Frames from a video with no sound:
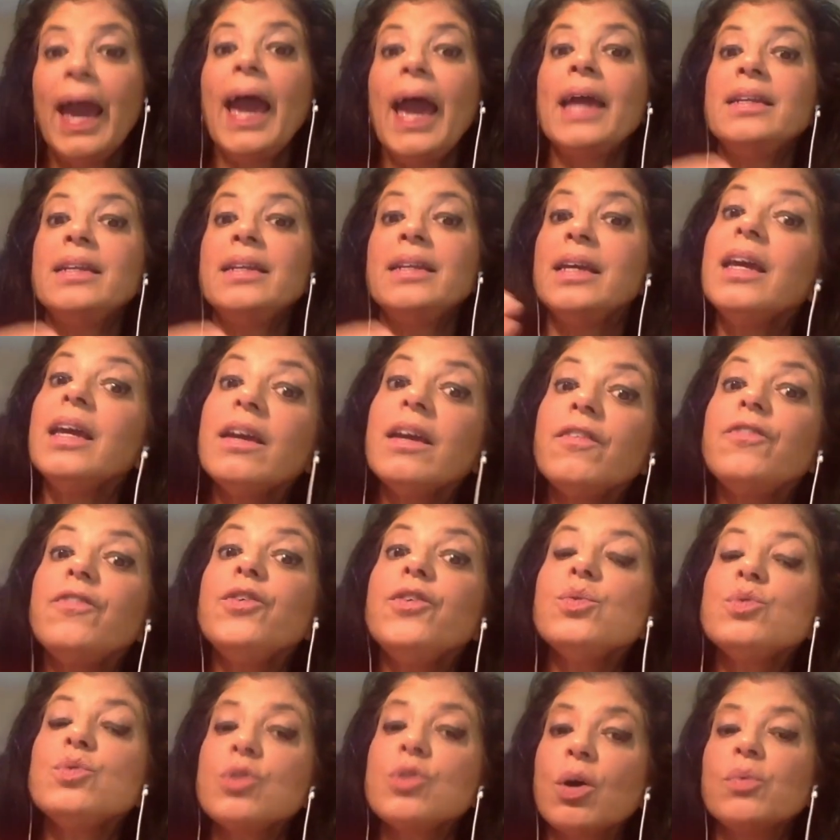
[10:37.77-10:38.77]
And if
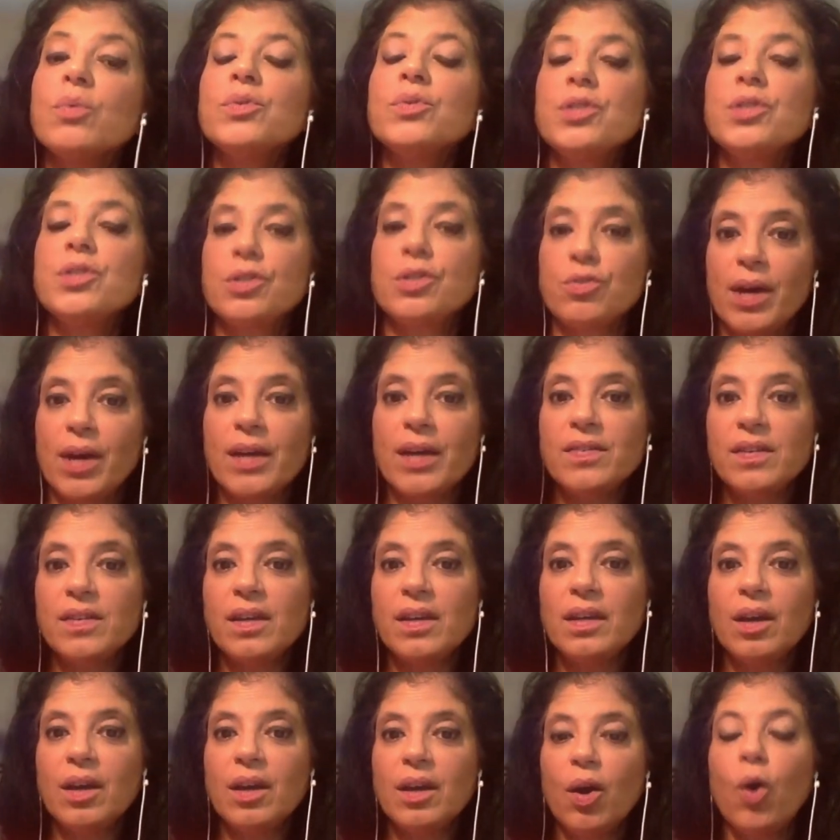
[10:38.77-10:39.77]
you don't address
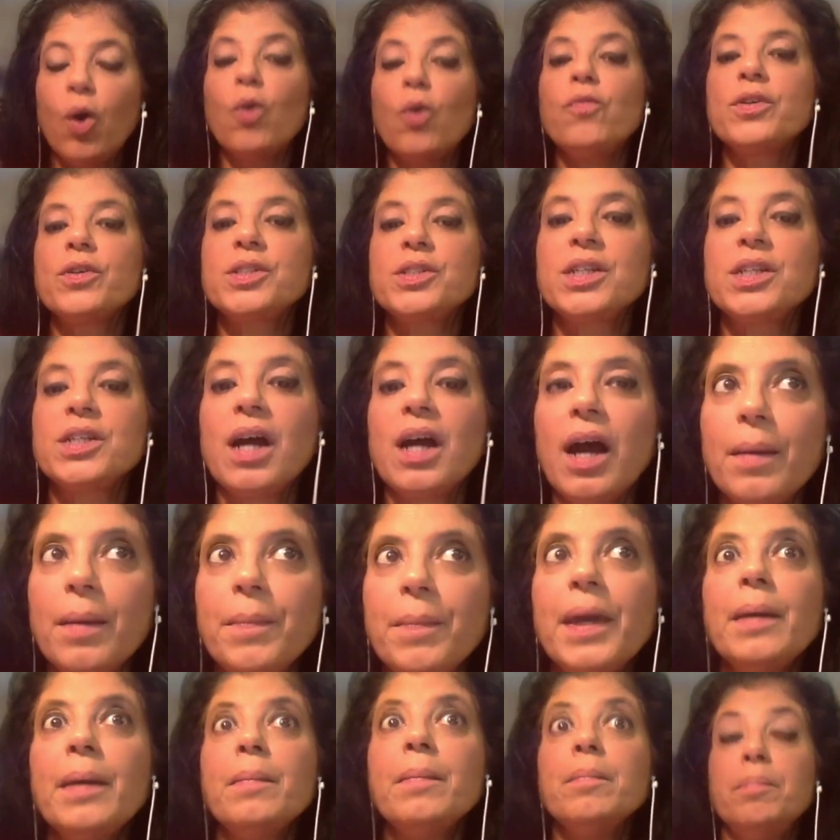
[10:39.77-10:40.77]
it over
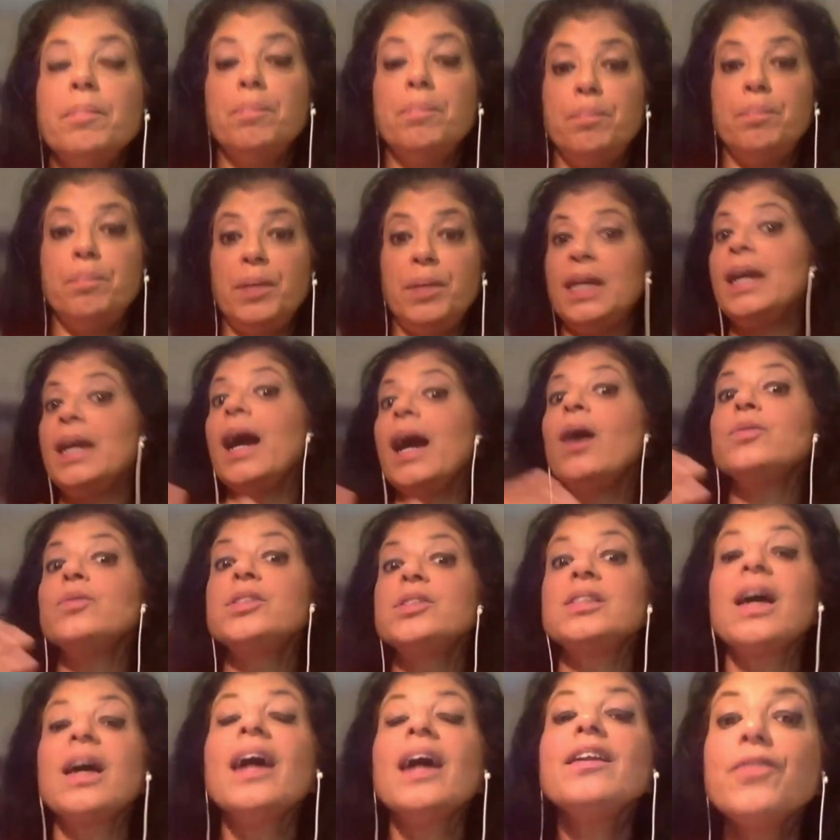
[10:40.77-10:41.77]
time, being
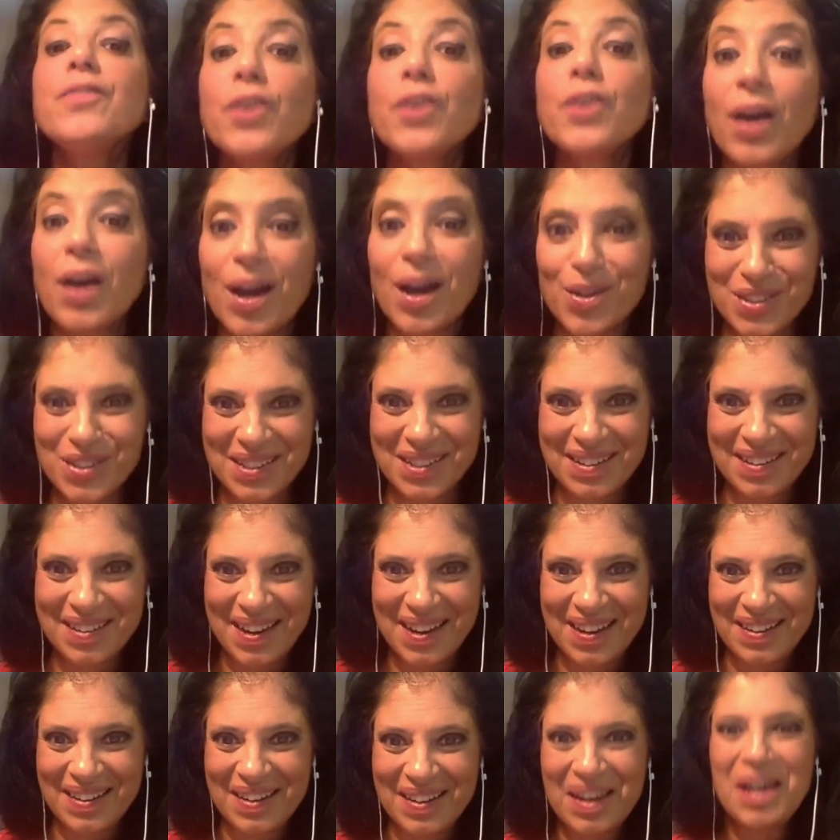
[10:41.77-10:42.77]
outside of your house at
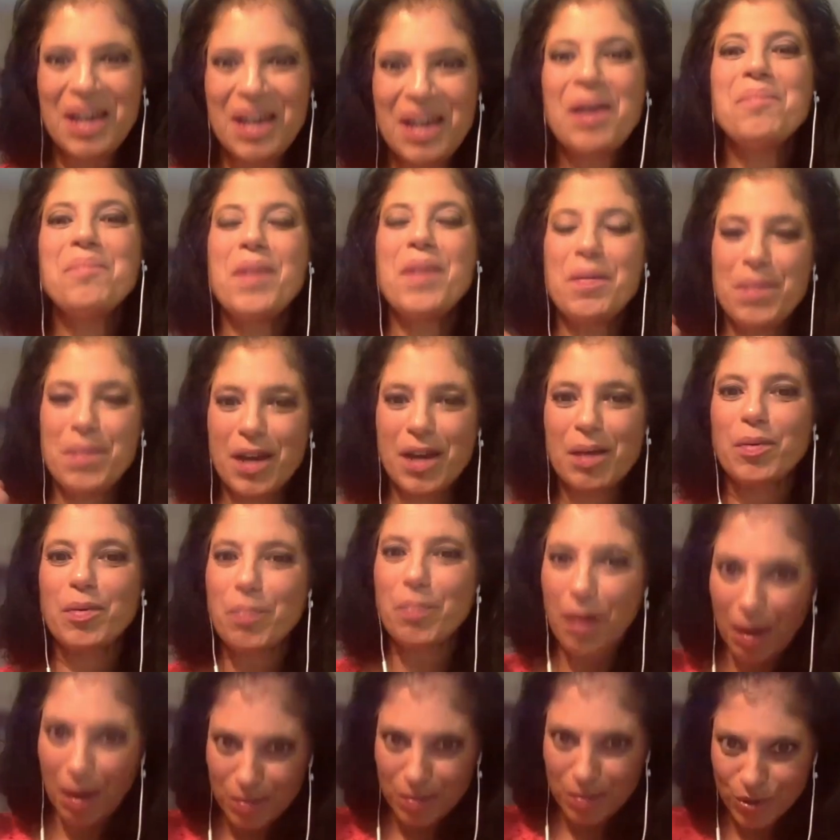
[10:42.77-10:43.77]
night may become
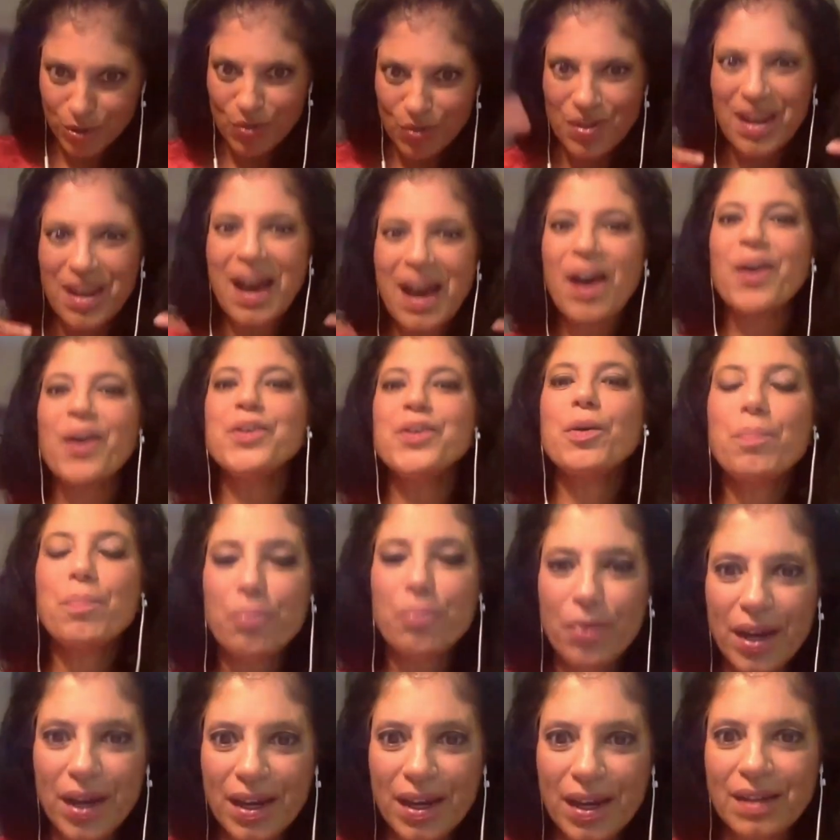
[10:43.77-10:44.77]
a problem. So now your
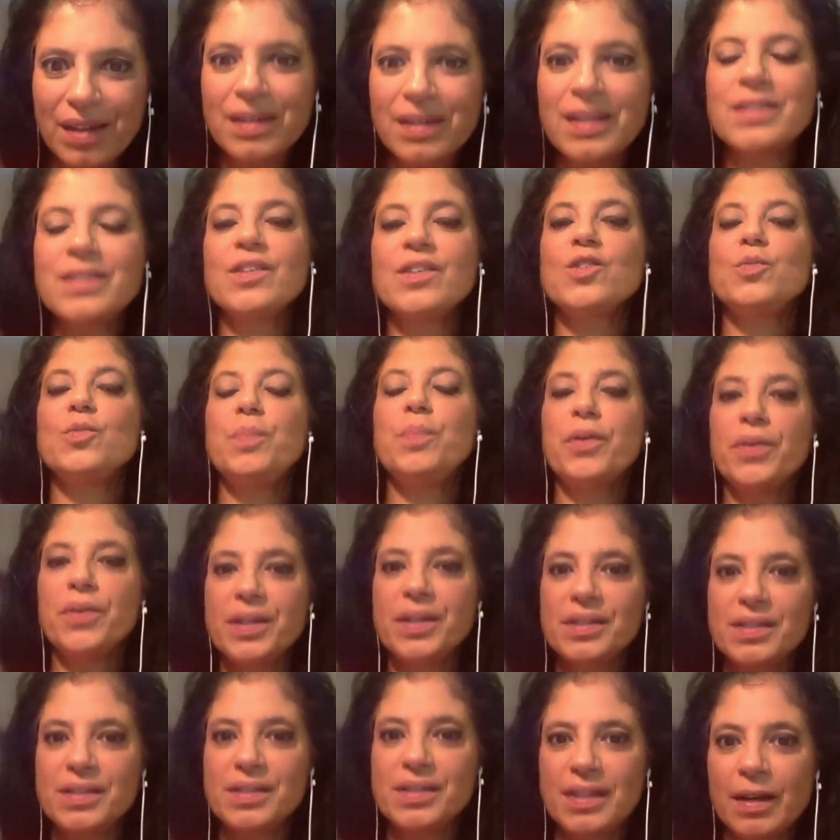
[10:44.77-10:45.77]
brain is
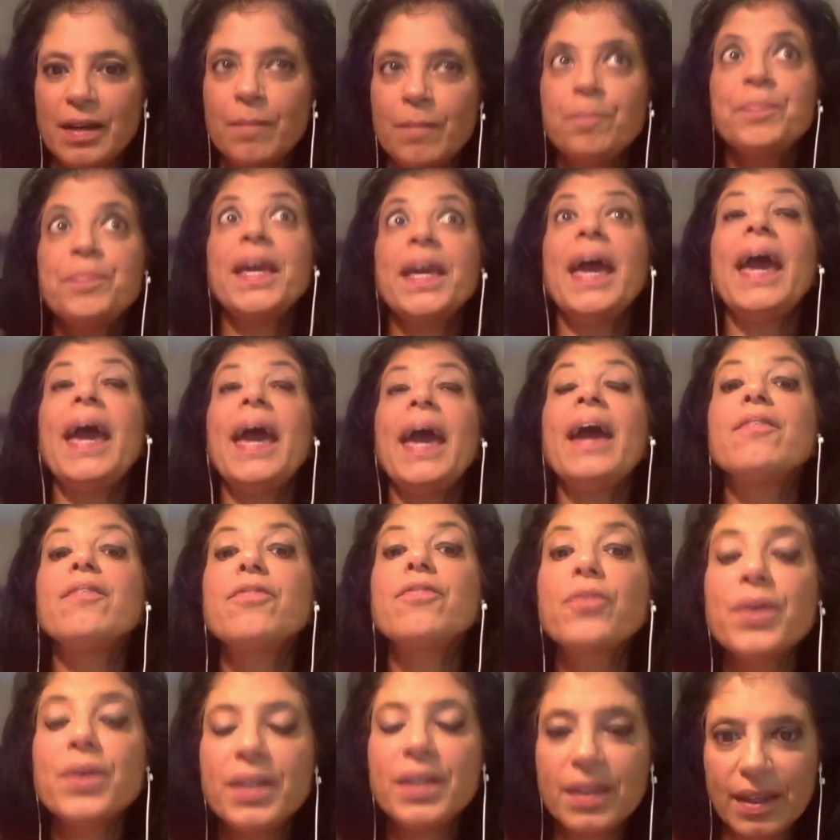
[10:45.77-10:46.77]
experiencing
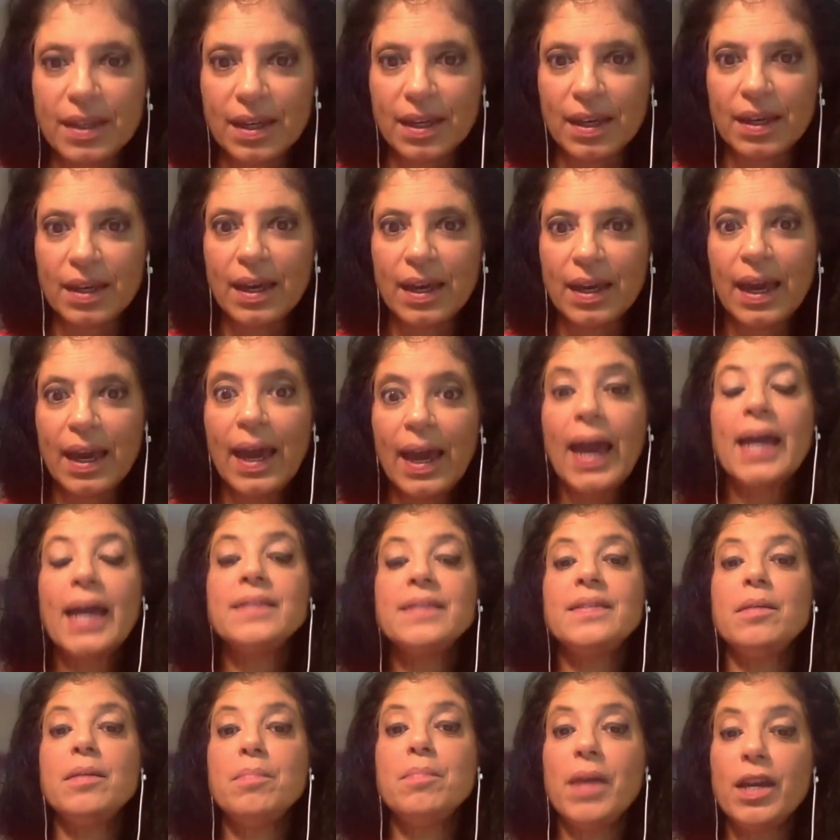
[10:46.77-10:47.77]
everything
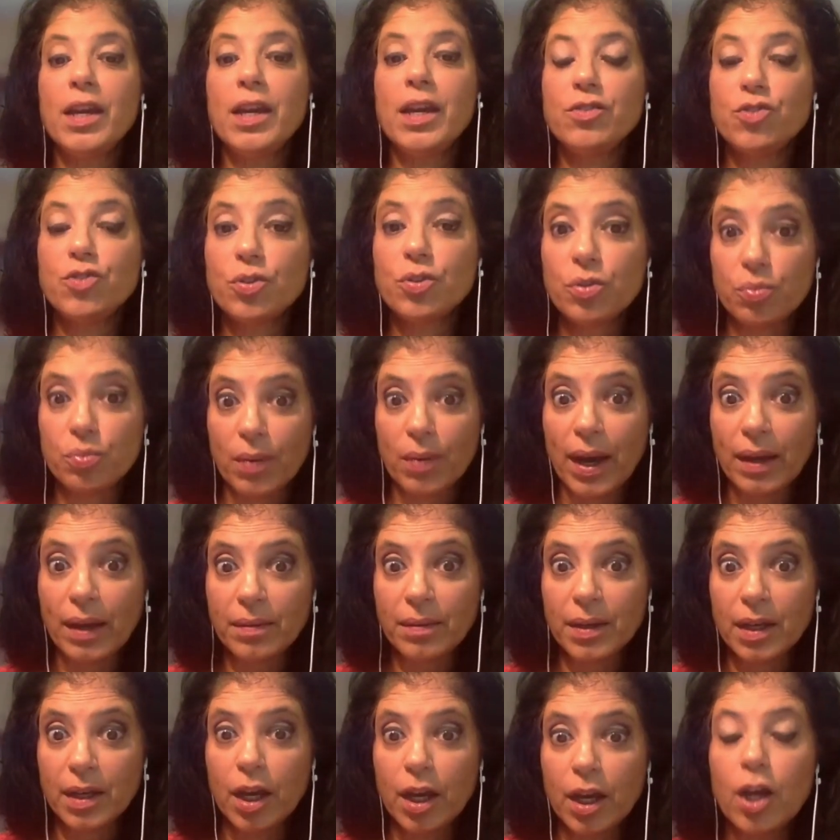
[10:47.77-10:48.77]
as a major
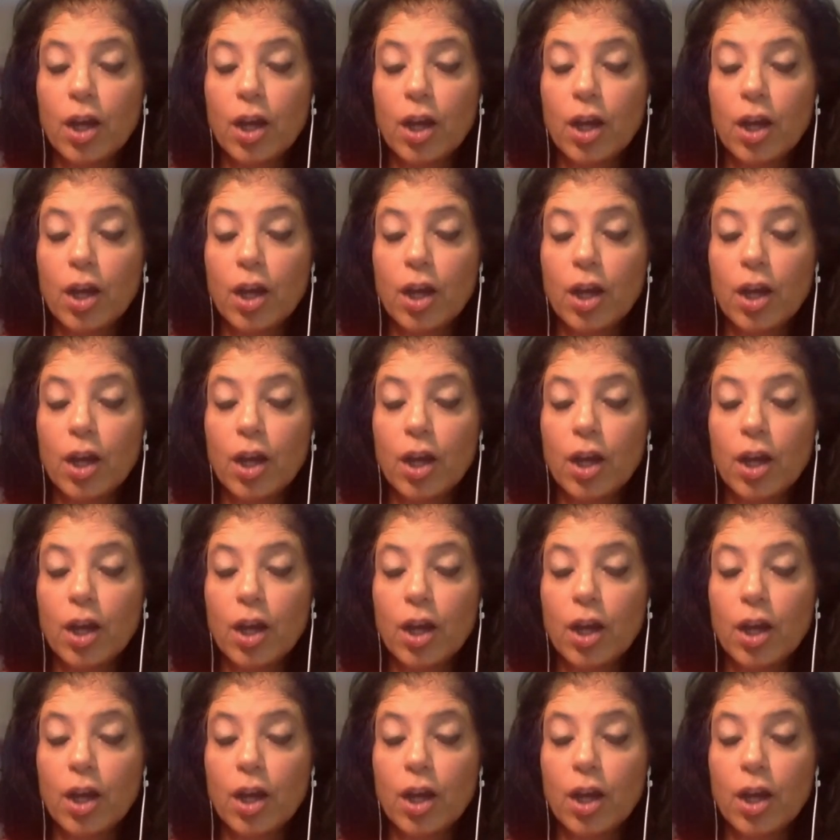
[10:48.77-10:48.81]
threat.